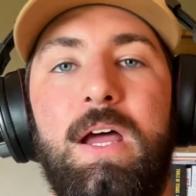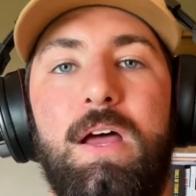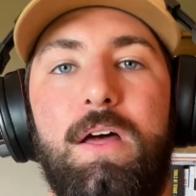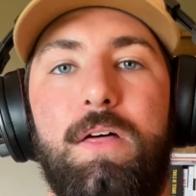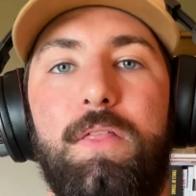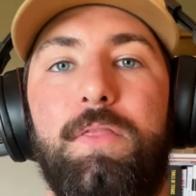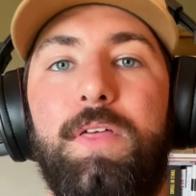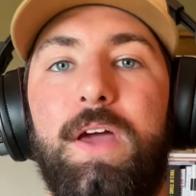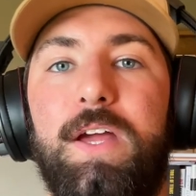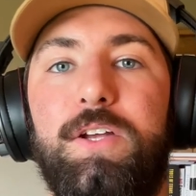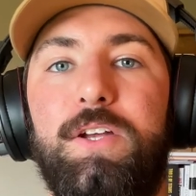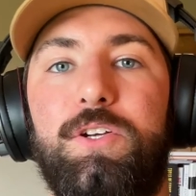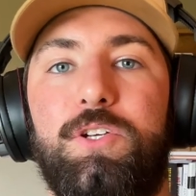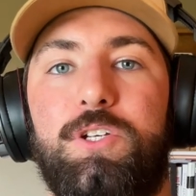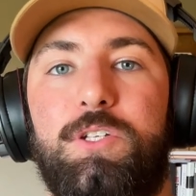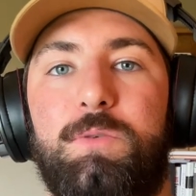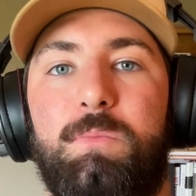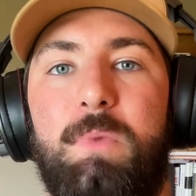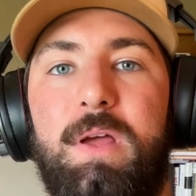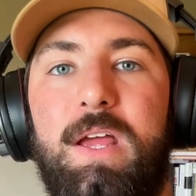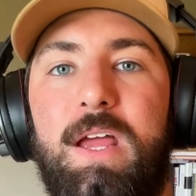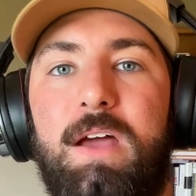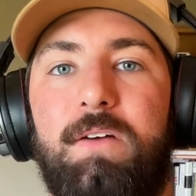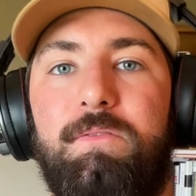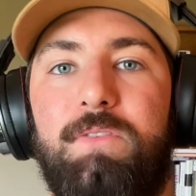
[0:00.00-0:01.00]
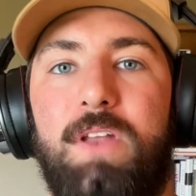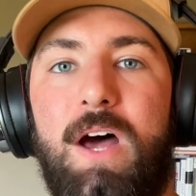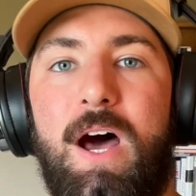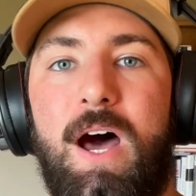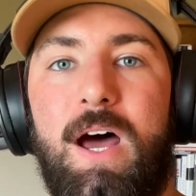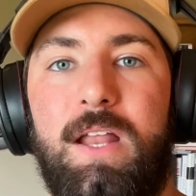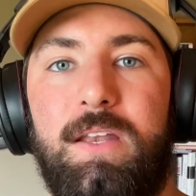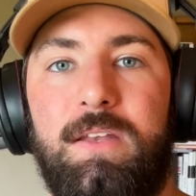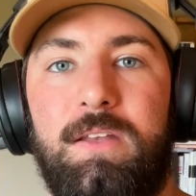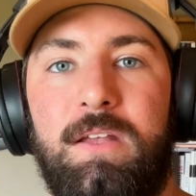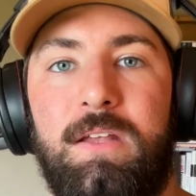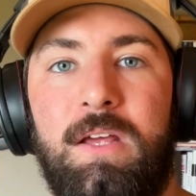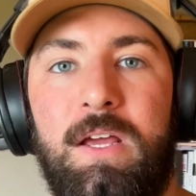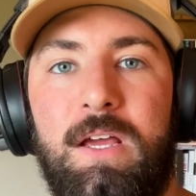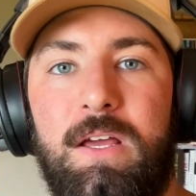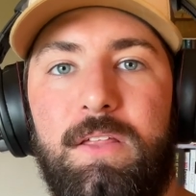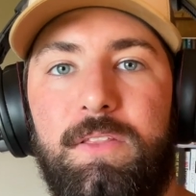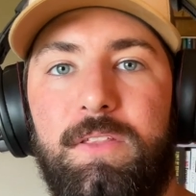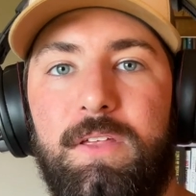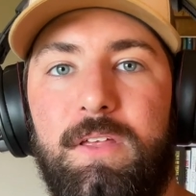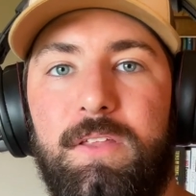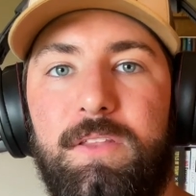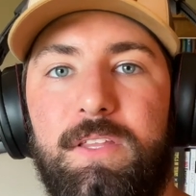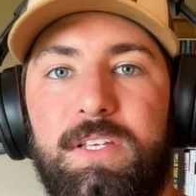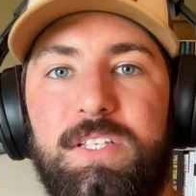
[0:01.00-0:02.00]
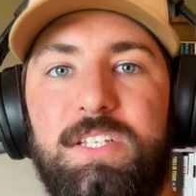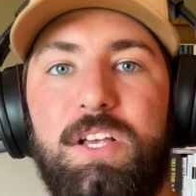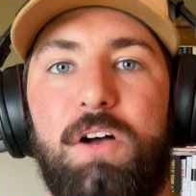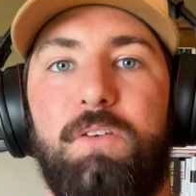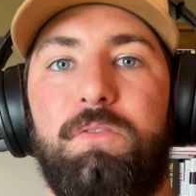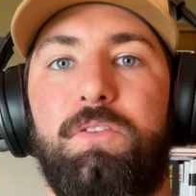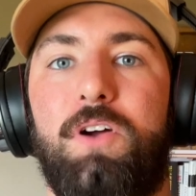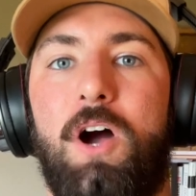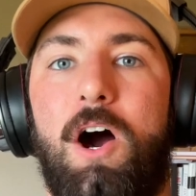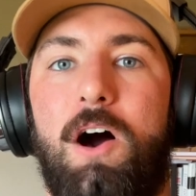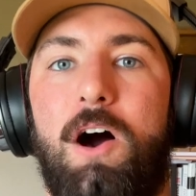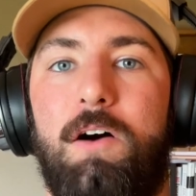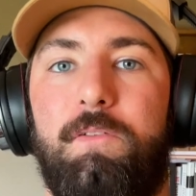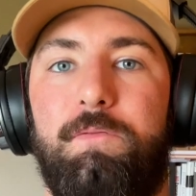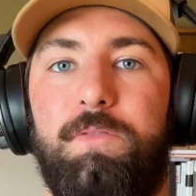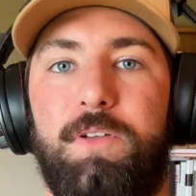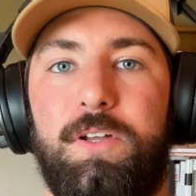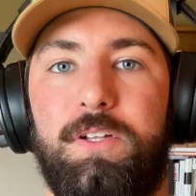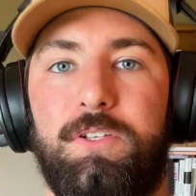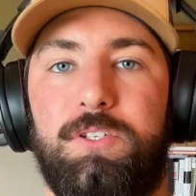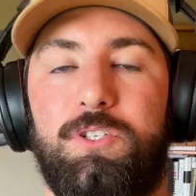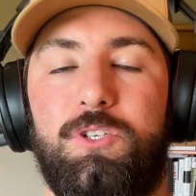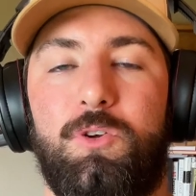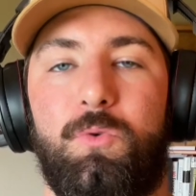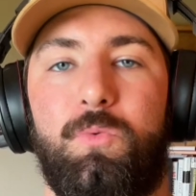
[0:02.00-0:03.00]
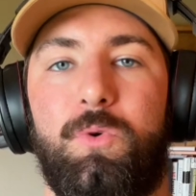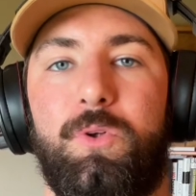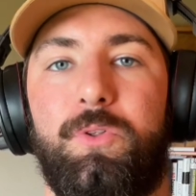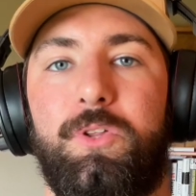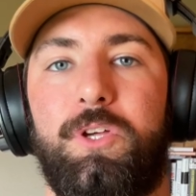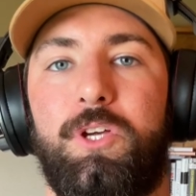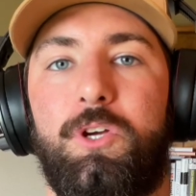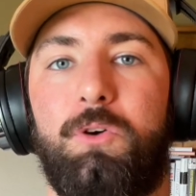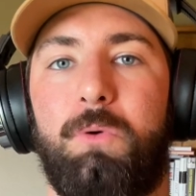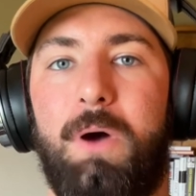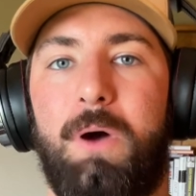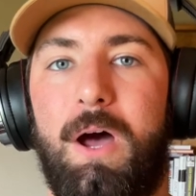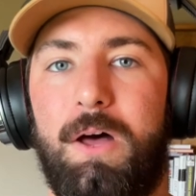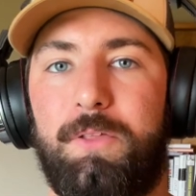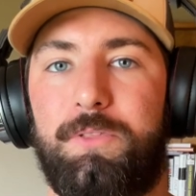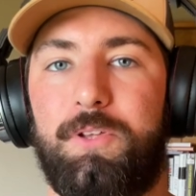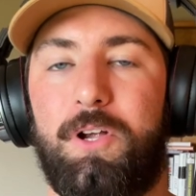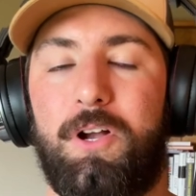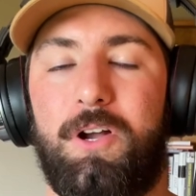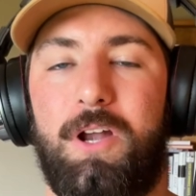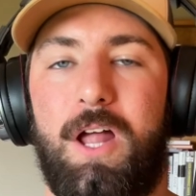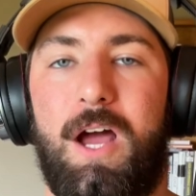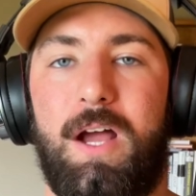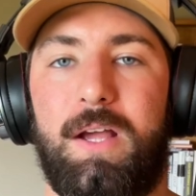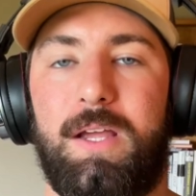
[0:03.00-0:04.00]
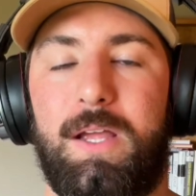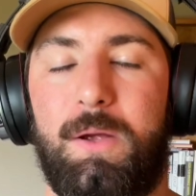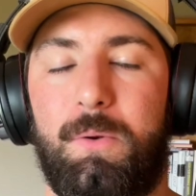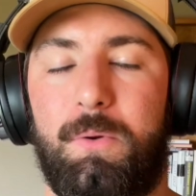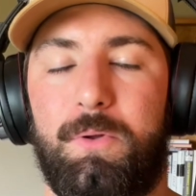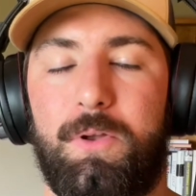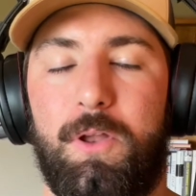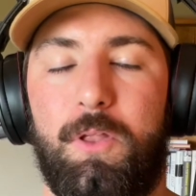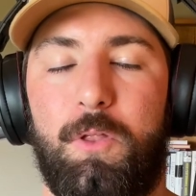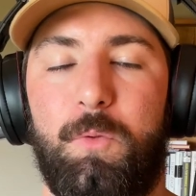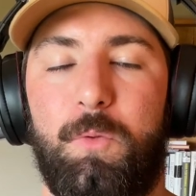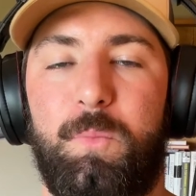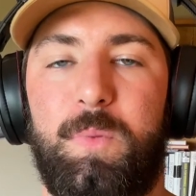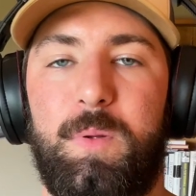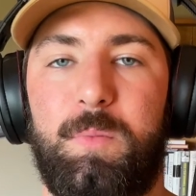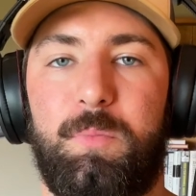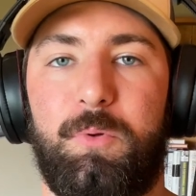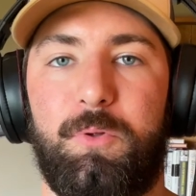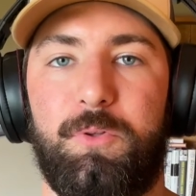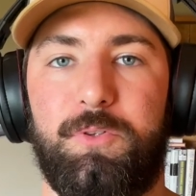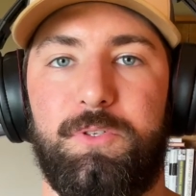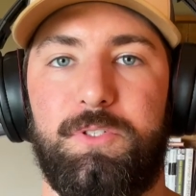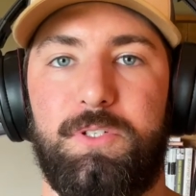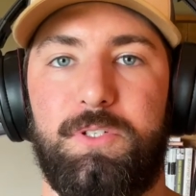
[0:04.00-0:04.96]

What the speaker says: They just may have not the self-confidence to really go out there and not care what other people